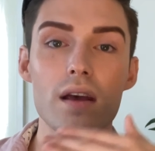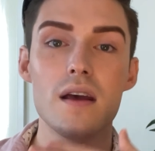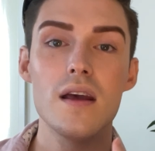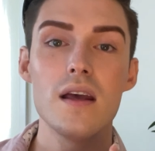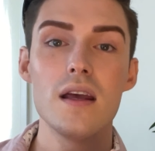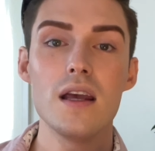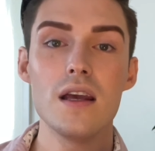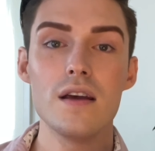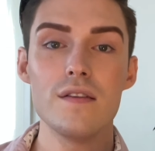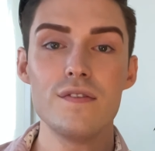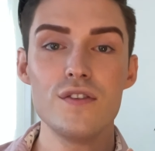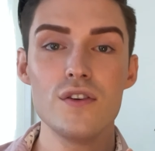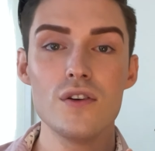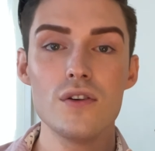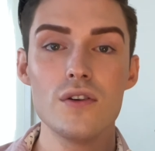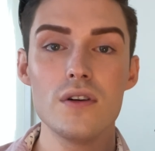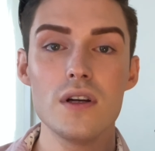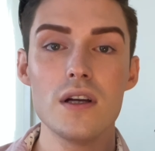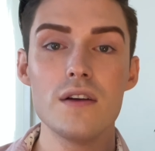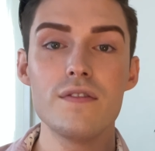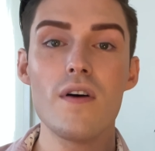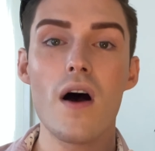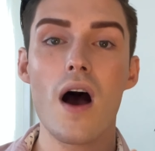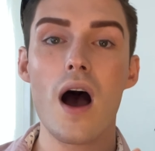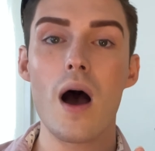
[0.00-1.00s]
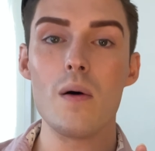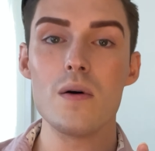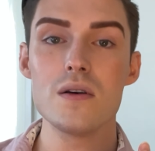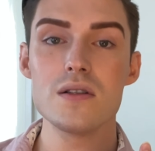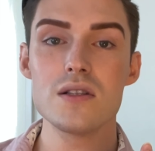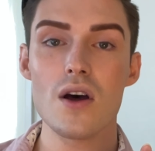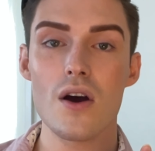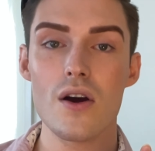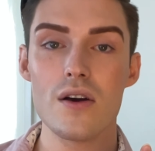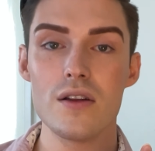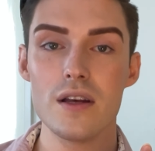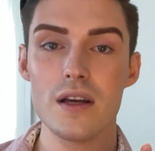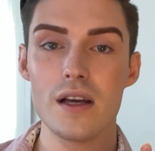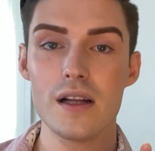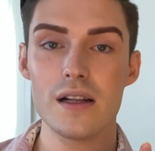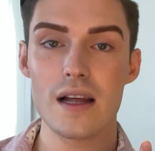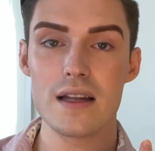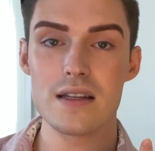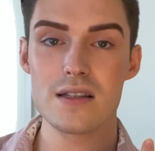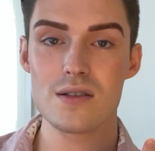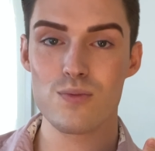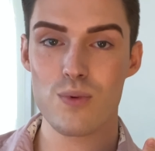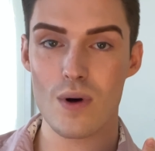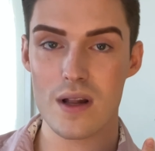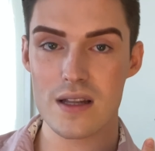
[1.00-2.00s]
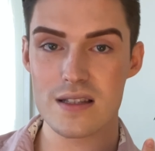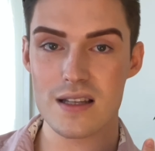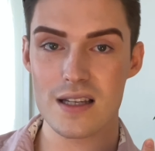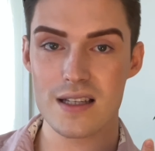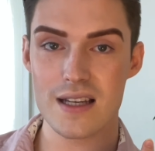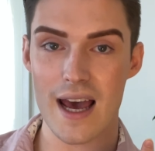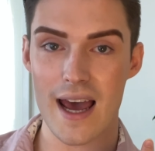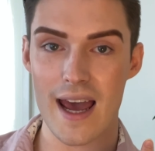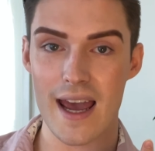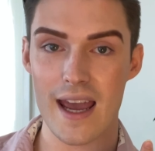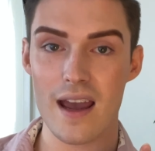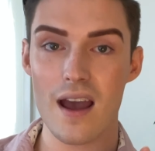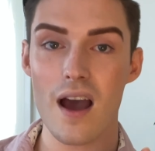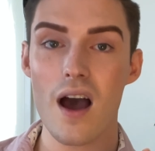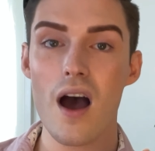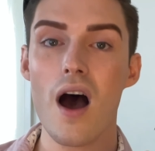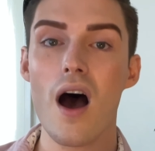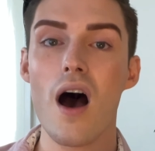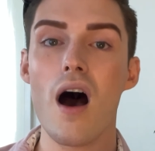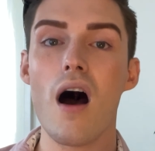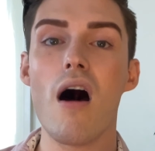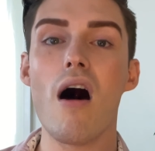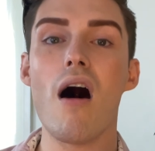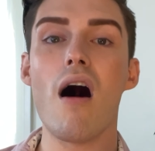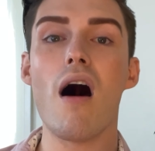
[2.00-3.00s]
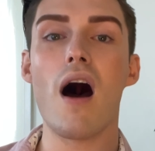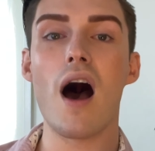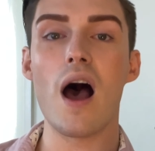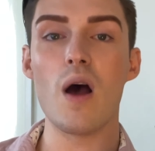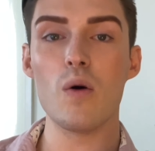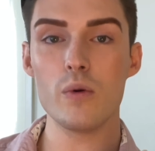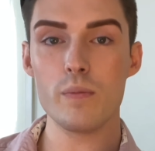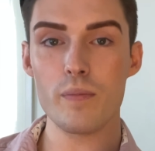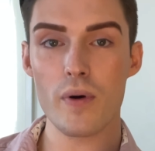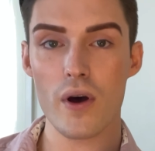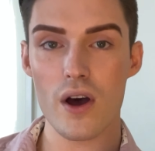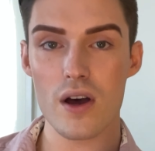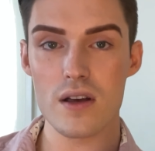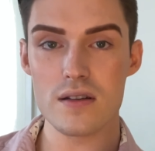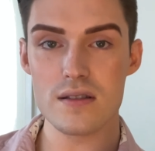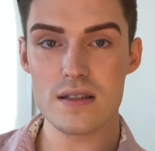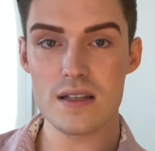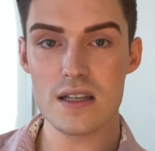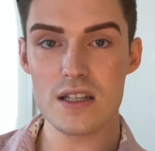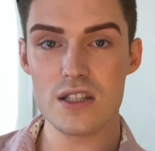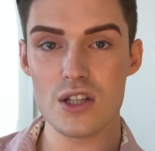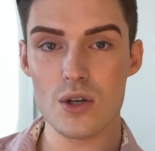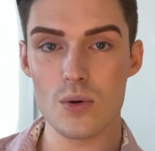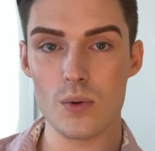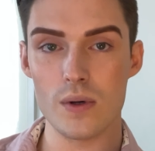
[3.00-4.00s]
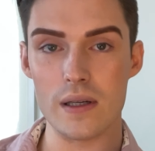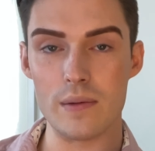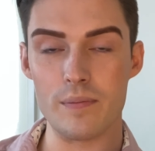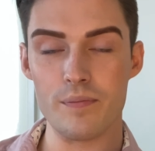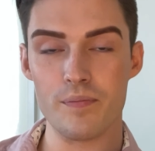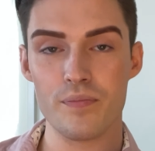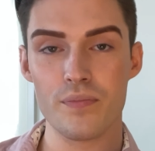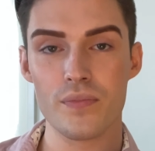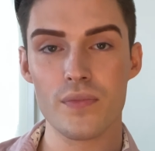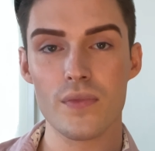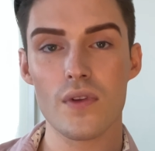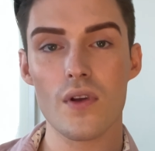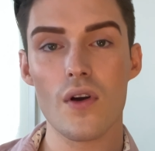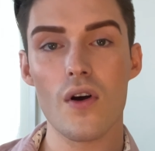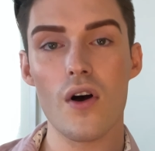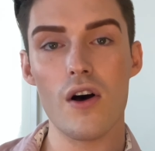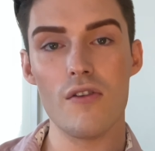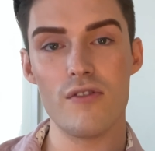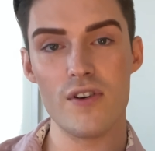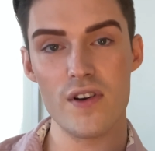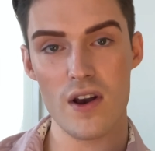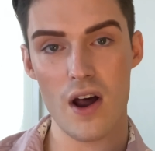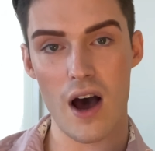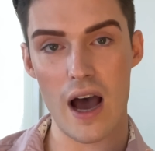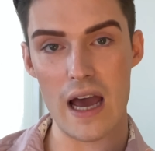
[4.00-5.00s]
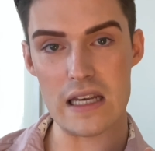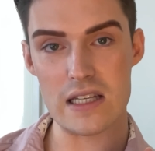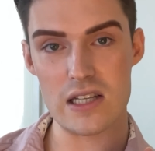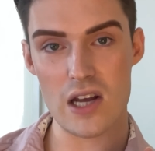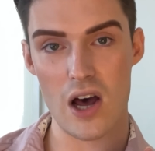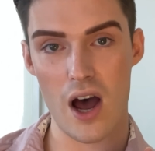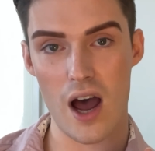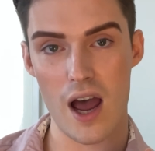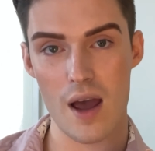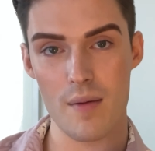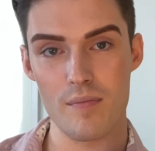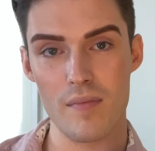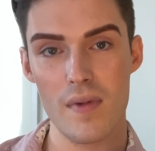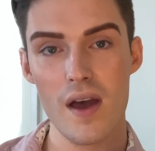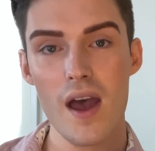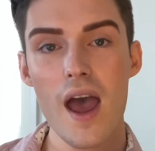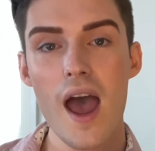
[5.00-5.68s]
If I was to only cleanse once a day, I would personally do it of a night time.